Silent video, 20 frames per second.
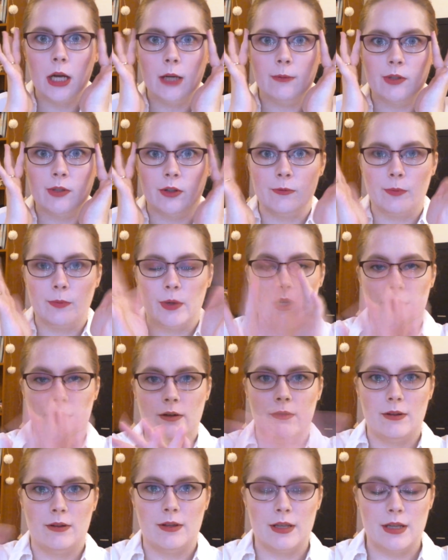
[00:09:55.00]
Sorry about
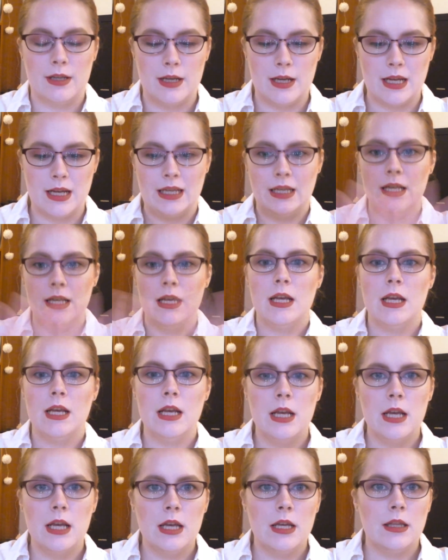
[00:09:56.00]
the
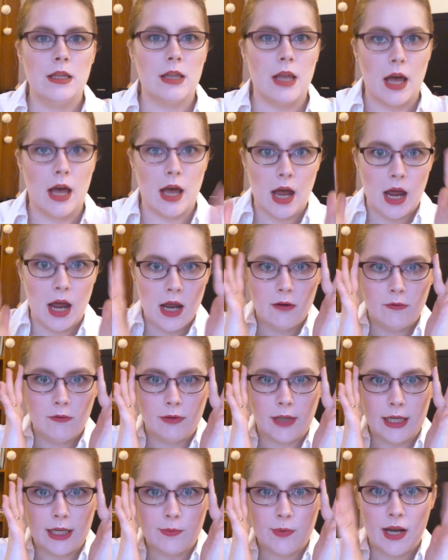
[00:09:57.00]

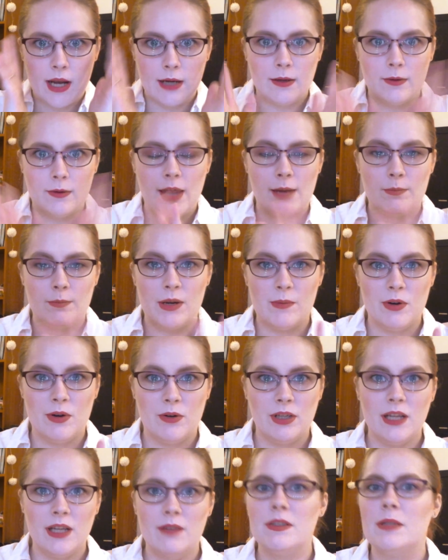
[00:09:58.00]
flashback that my
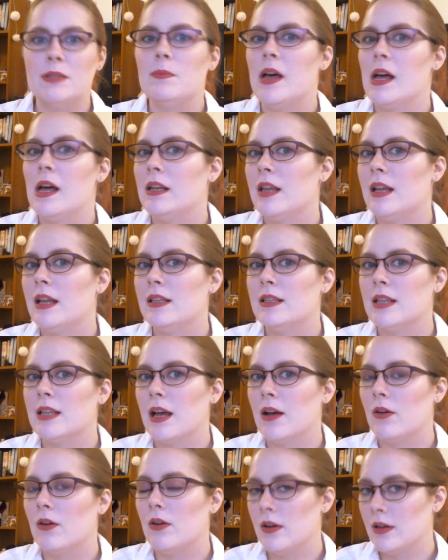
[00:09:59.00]
mirror gives, but that's
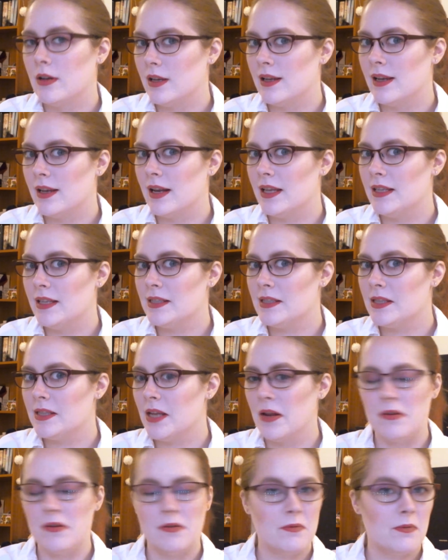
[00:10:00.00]
how it
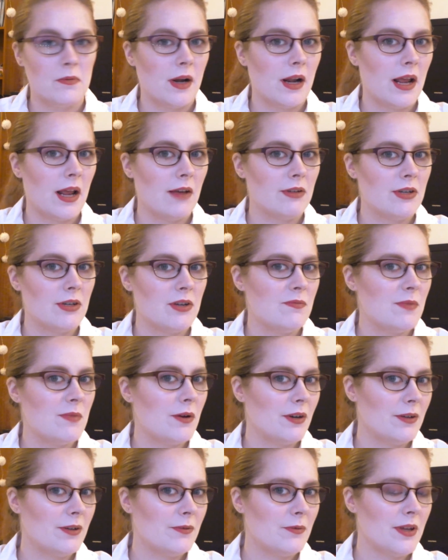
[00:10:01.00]
is. When I have a new
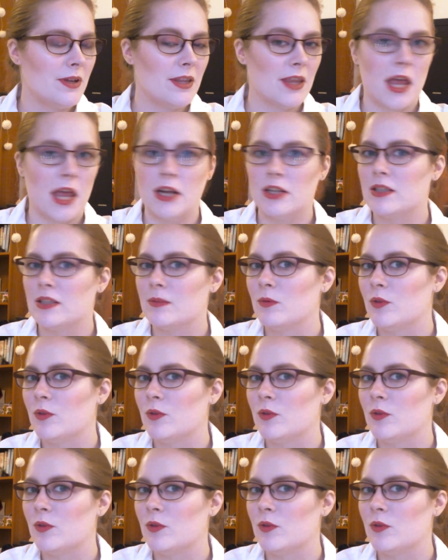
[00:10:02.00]
mirror with some